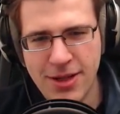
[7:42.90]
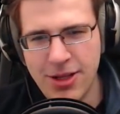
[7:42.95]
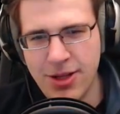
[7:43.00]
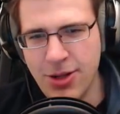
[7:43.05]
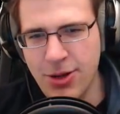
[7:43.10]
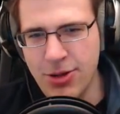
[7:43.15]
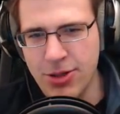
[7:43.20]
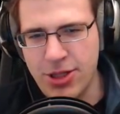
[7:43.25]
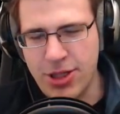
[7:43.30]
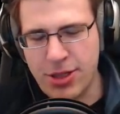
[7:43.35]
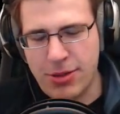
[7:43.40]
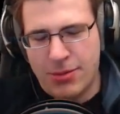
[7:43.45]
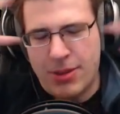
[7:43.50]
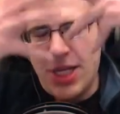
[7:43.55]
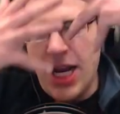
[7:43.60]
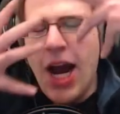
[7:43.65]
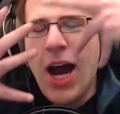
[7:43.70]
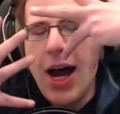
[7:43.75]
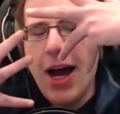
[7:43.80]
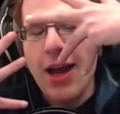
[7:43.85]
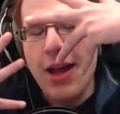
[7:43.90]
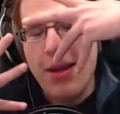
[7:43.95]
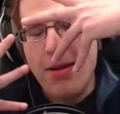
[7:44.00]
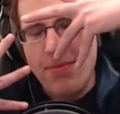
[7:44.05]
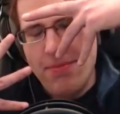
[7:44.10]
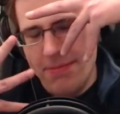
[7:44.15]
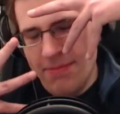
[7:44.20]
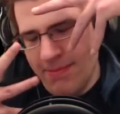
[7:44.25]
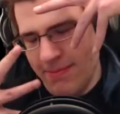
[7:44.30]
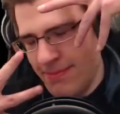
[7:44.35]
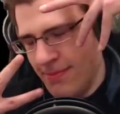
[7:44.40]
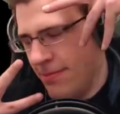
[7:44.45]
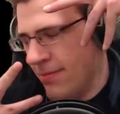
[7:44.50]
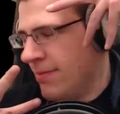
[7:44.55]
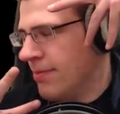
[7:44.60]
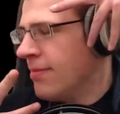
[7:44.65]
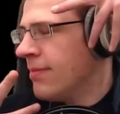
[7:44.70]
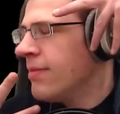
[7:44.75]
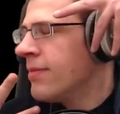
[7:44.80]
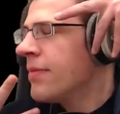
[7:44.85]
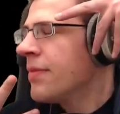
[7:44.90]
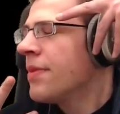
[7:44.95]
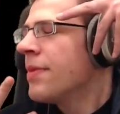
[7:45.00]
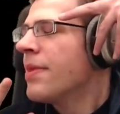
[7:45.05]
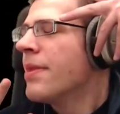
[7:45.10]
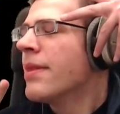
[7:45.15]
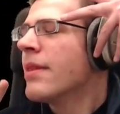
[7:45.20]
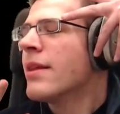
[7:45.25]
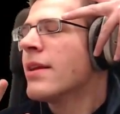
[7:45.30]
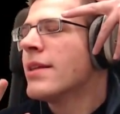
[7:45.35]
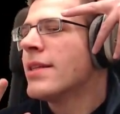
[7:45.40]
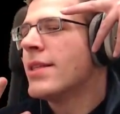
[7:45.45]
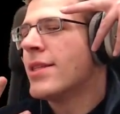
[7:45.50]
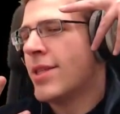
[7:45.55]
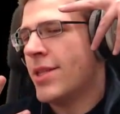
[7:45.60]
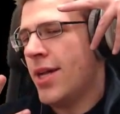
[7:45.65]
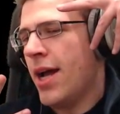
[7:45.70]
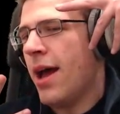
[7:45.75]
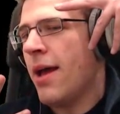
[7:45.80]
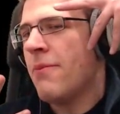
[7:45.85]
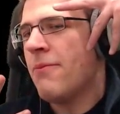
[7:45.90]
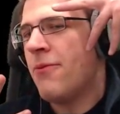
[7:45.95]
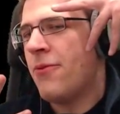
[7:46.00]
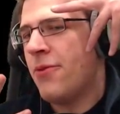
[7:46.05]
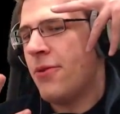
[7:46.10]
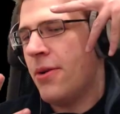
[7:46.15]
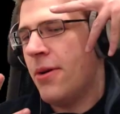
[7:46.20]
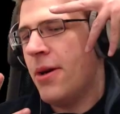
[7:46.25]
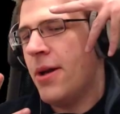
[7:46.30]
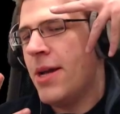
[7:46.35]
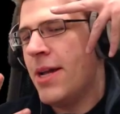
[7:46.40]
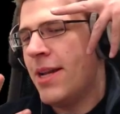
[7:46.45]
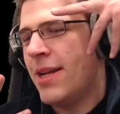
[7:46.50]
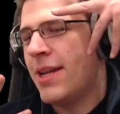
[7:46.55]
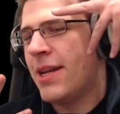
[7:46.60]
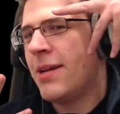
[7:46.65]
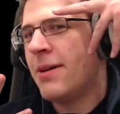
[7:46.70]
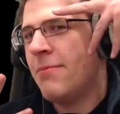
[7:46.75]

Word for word: Oh, it's time! It's time for it.